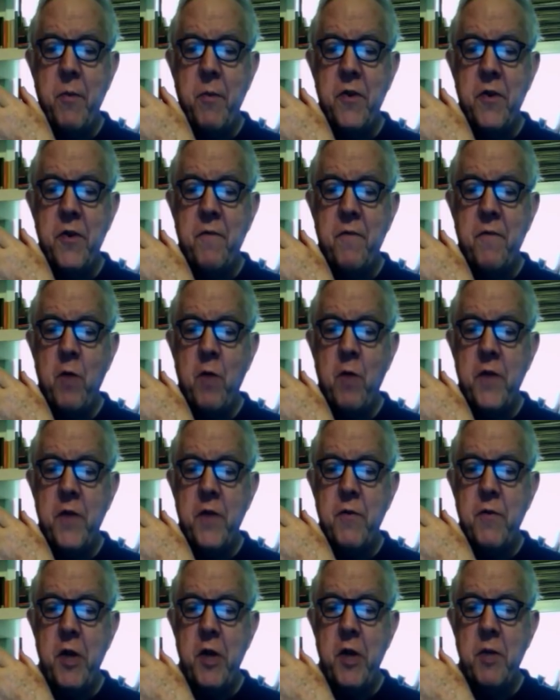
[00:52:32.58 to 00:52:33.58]
for
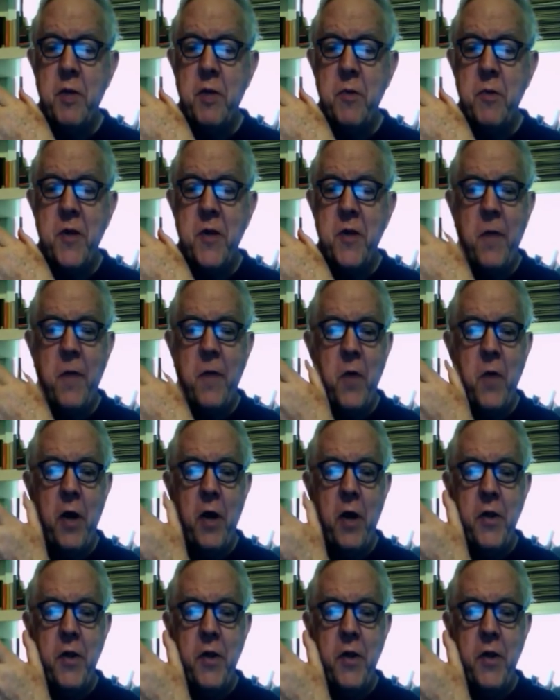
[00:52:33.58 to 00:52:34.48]
illustration, but you get the idea.